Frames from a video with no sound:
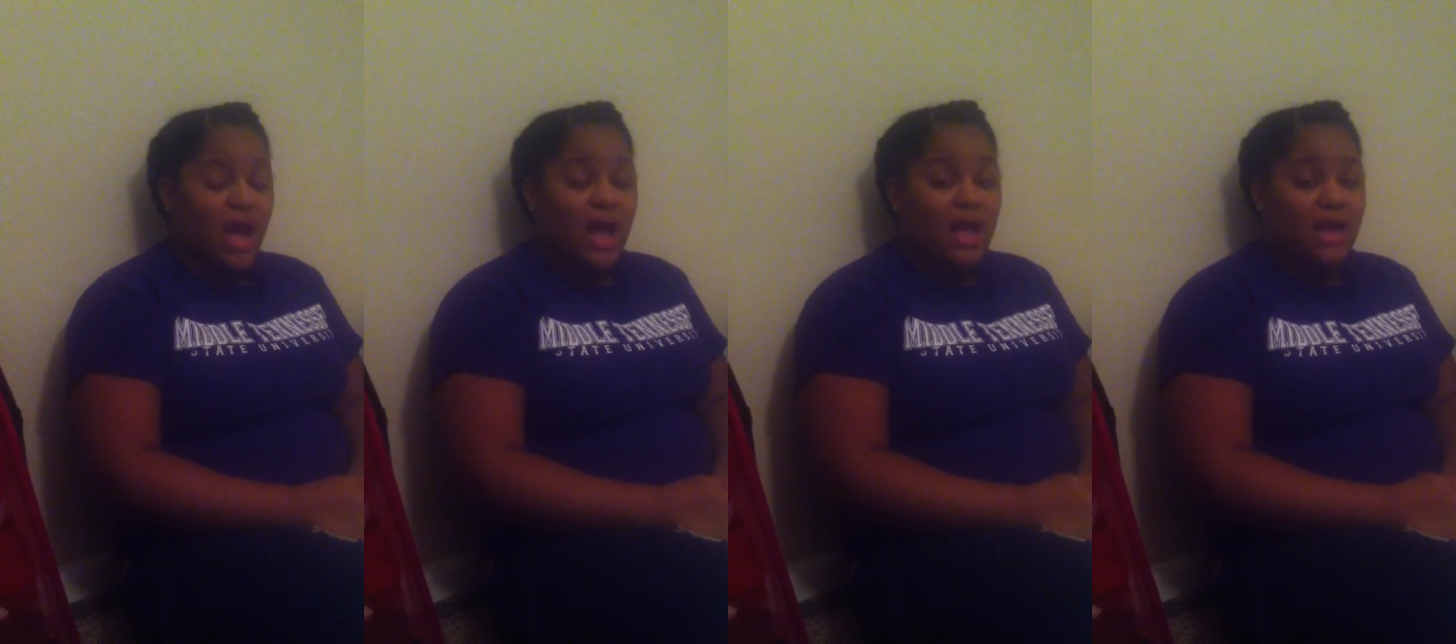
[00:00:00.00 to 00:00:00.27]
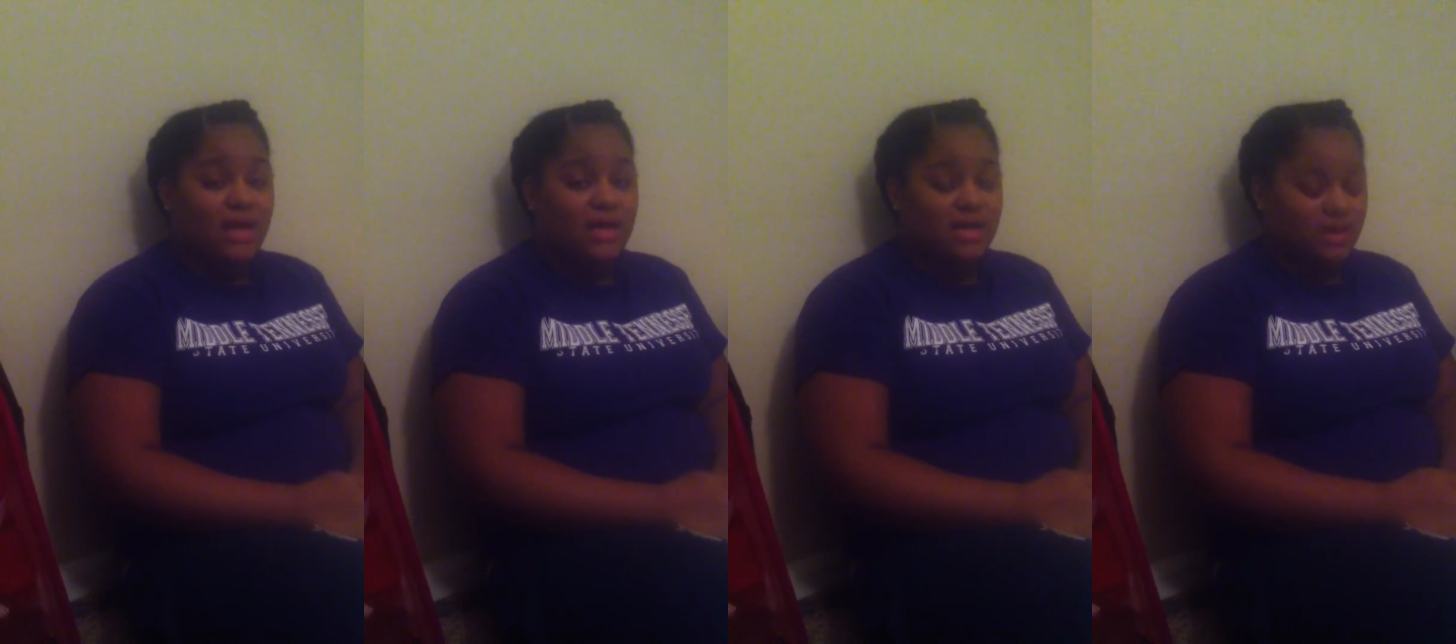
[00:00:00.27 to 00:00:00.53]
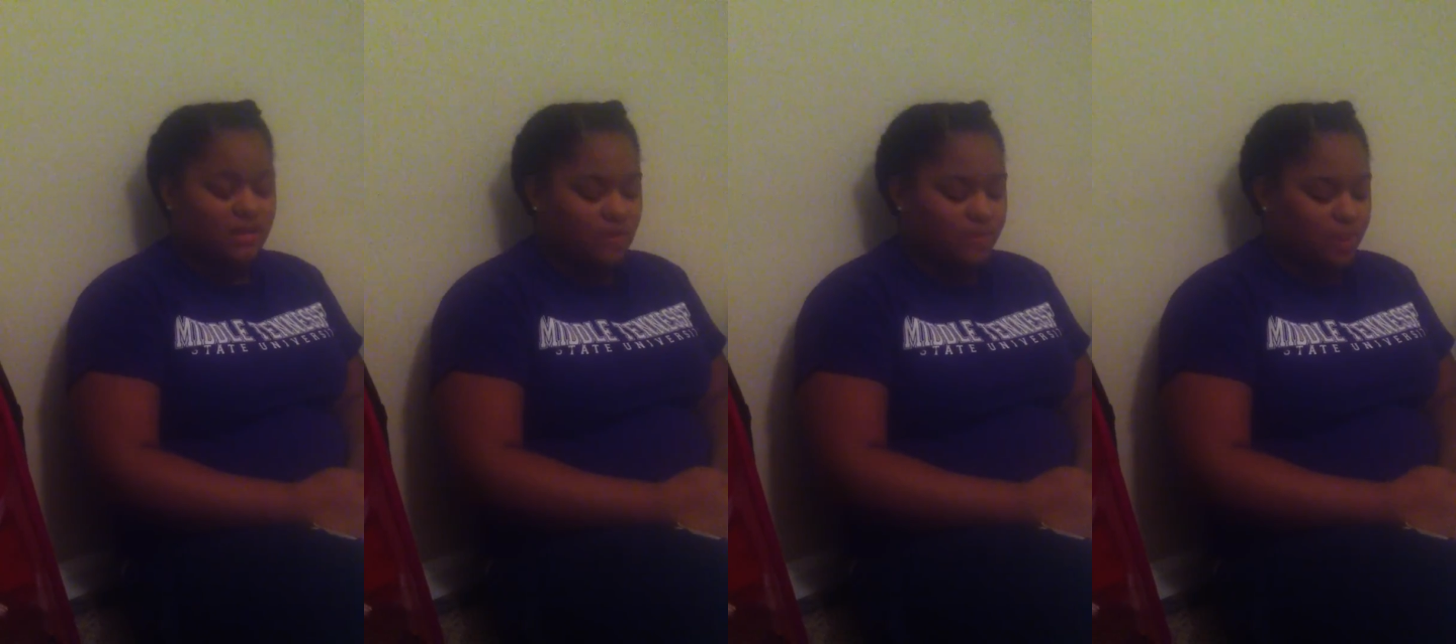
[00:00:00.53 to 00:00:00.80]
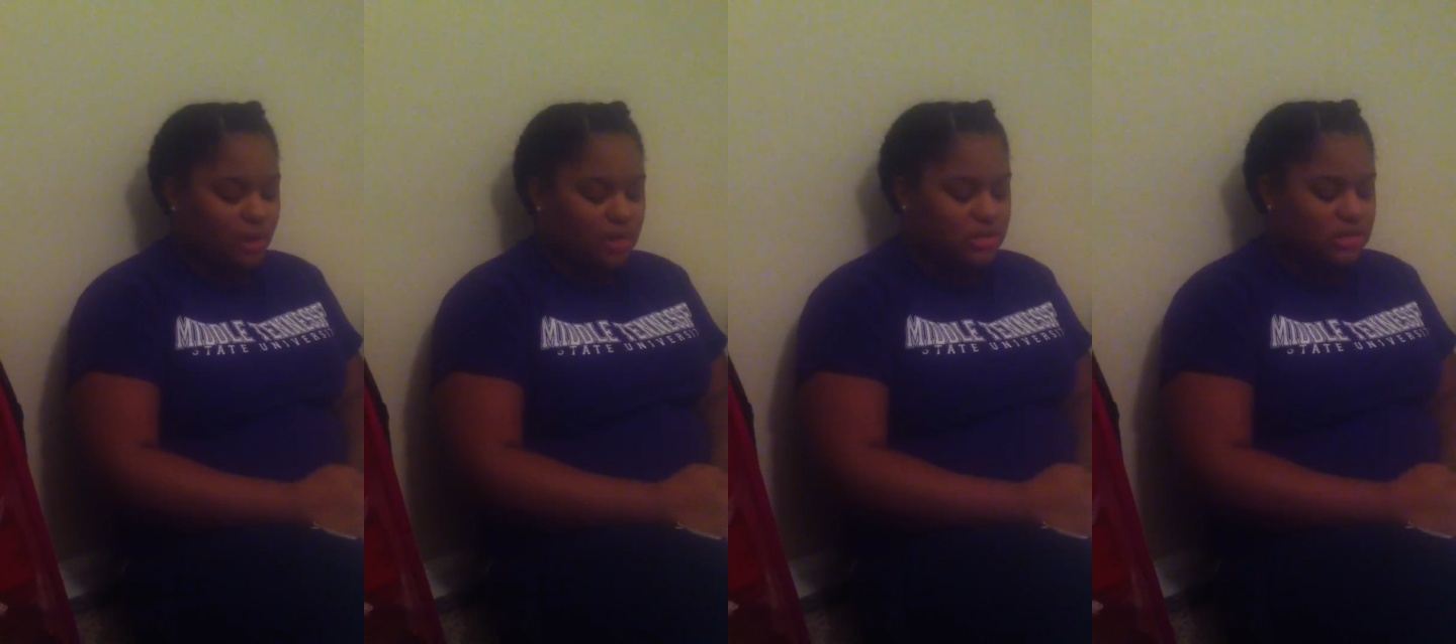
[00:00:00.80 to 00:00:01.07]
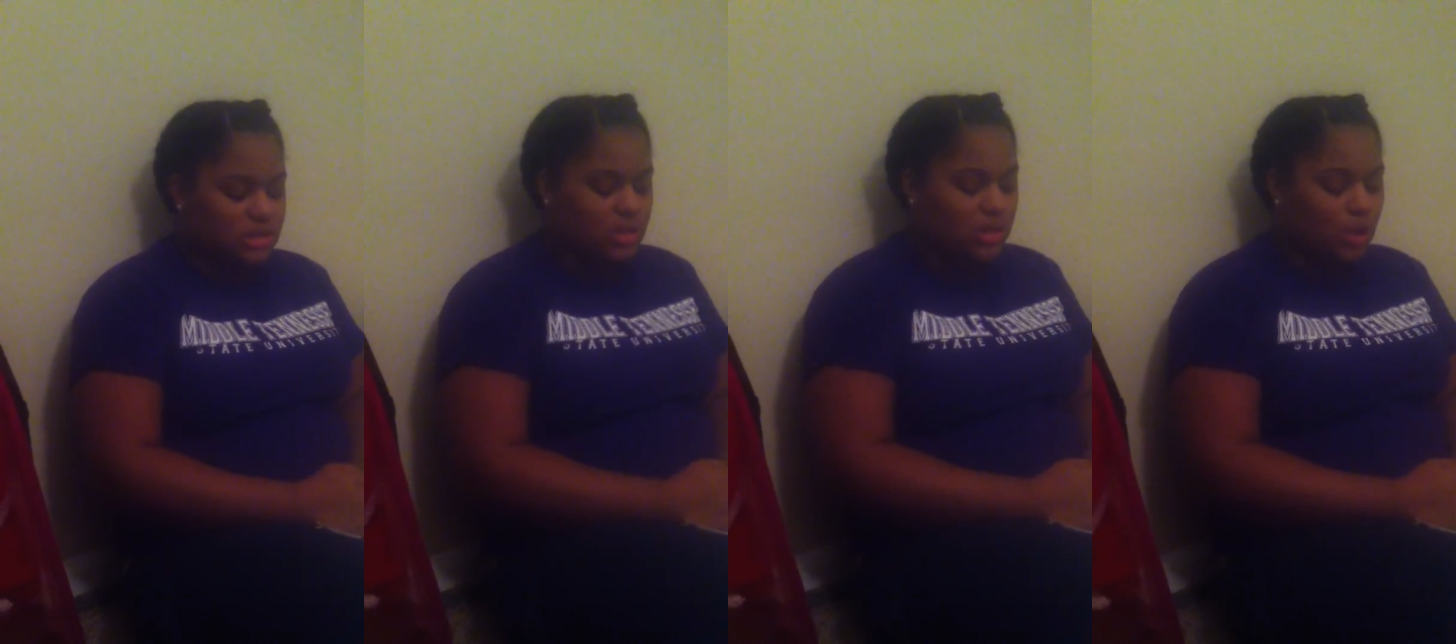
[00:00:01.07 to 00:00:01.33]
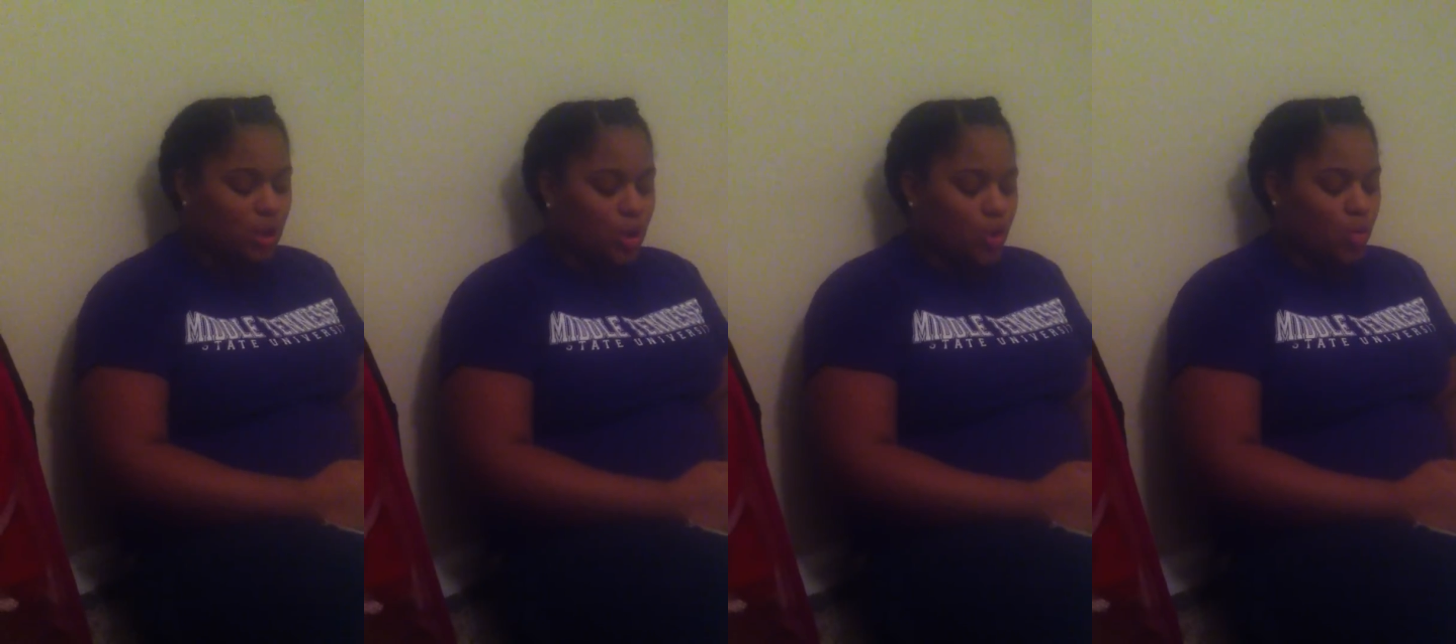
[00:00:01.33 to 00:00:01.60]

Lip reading: I hated every person